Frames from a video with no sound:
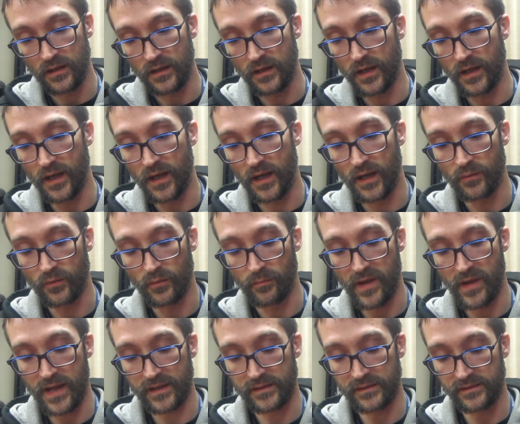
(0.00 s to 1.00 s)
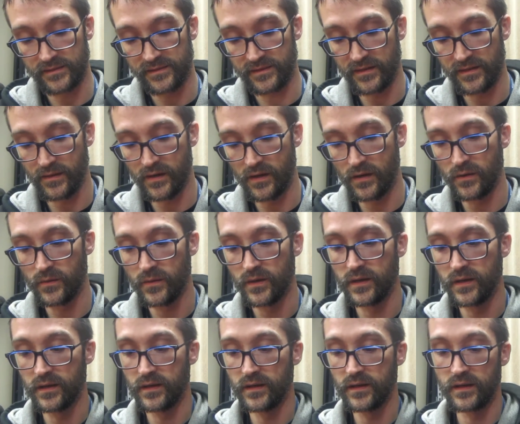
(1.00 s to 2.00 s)
We're back to 0.
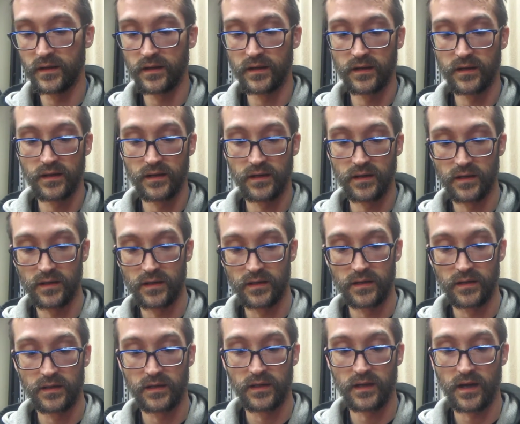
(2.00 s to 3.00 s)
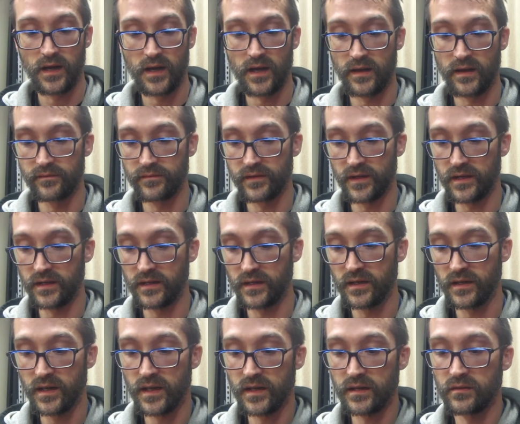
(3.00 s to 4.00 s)
I have a
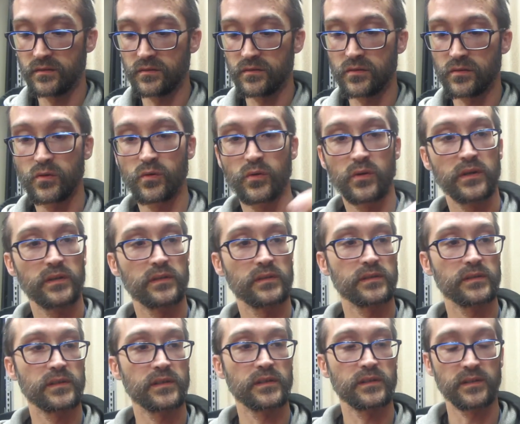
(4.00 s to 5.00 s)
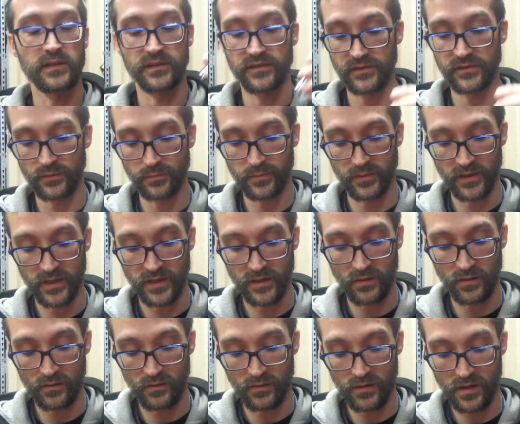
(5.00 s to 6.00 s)
nickel coil in the
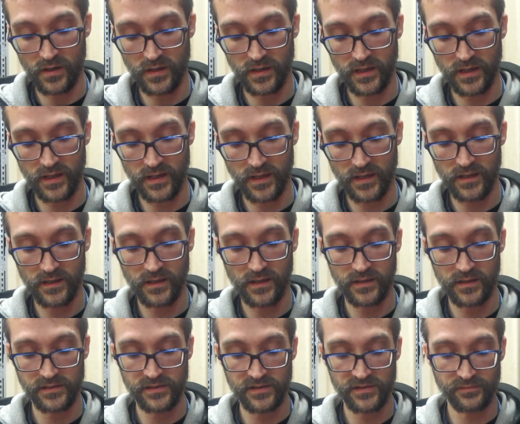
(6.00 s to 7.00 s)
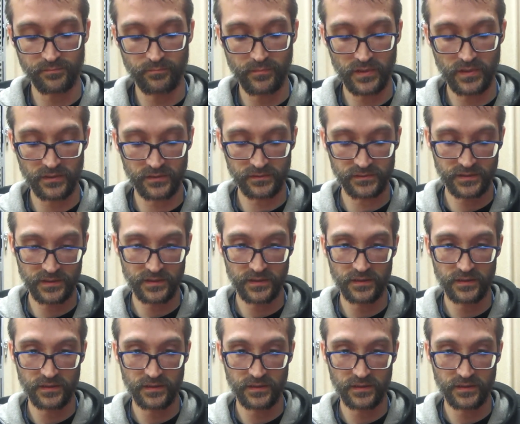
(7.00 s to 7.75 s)
Superhero RDA I just built.